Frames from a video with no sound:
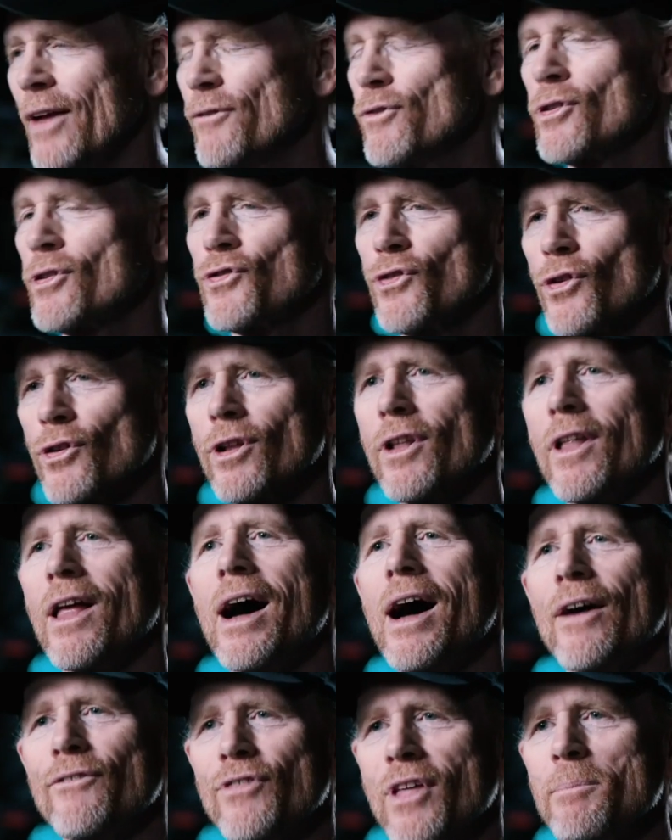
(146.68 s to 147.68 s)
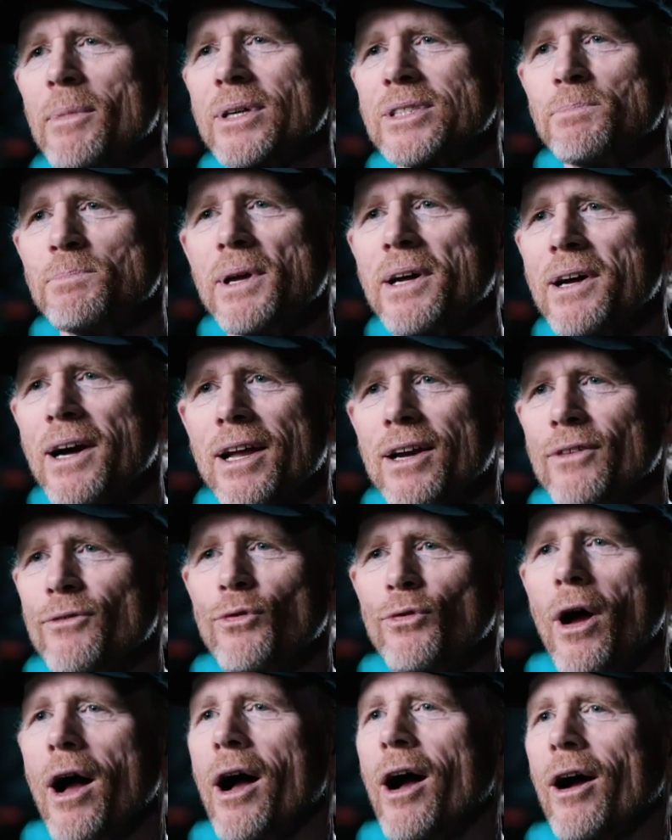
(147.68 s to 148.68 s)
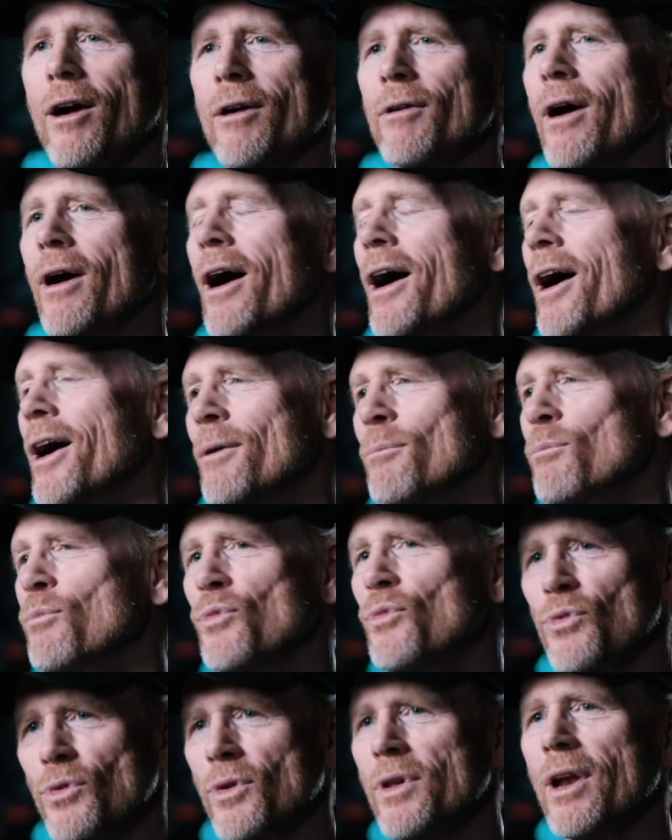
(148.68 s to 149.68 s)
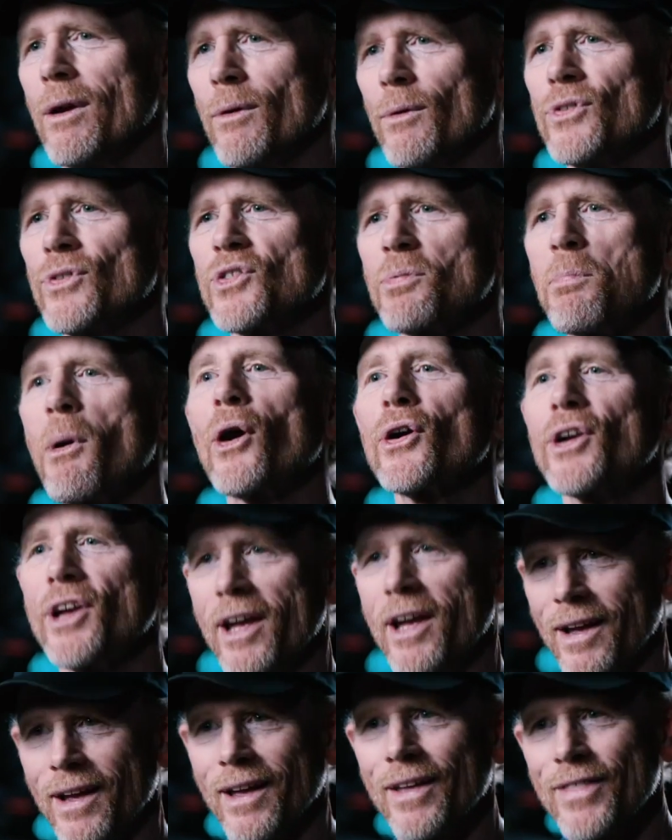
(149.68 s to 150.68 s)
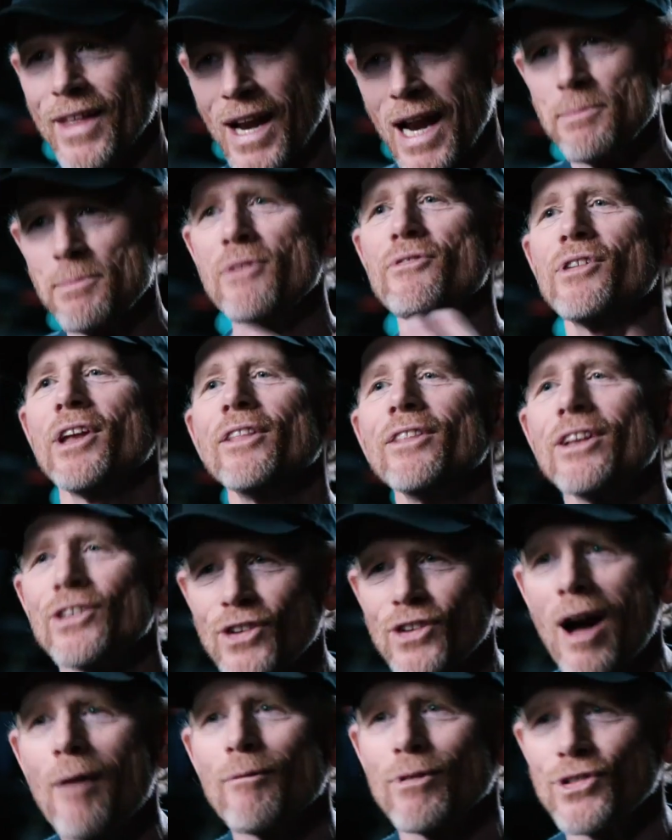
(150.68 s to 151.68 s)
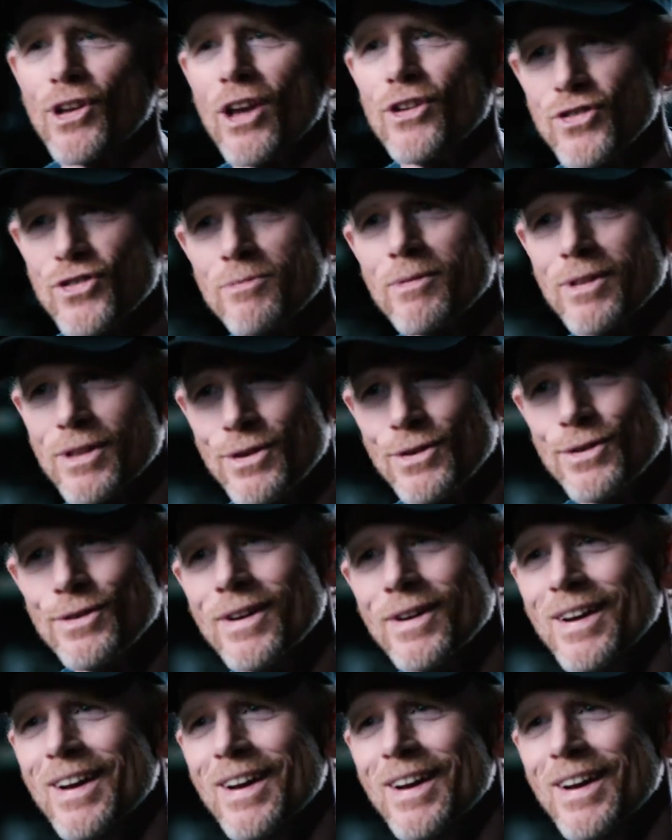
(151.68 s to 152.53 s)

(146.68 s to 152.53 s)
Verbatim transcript: if they're still alive, they must be kind of, you know, smirking that I'm even in this conversation with you.